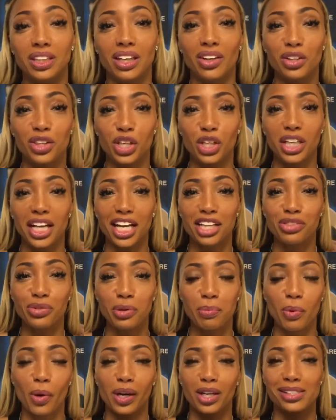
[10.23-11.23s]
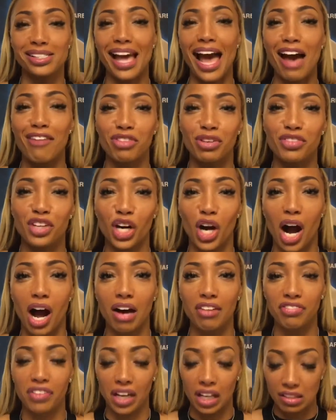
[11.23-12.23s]
You know, 38 three-pointers, half of your
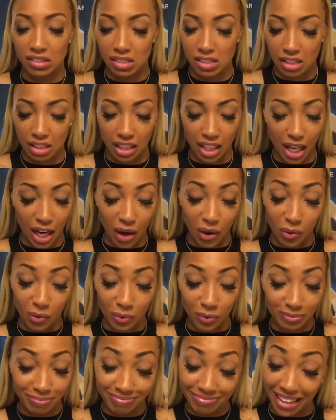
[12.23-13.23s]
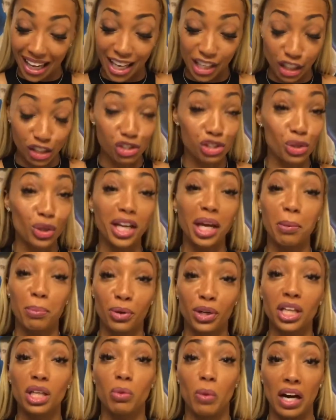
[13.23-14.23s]
offense, you know, and you're shooting it
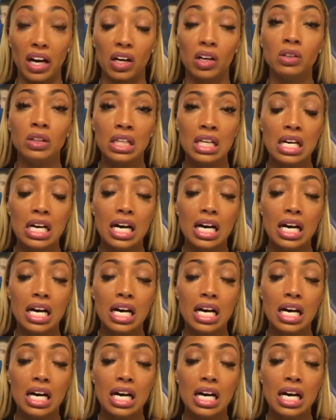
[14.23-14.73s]
pretty well.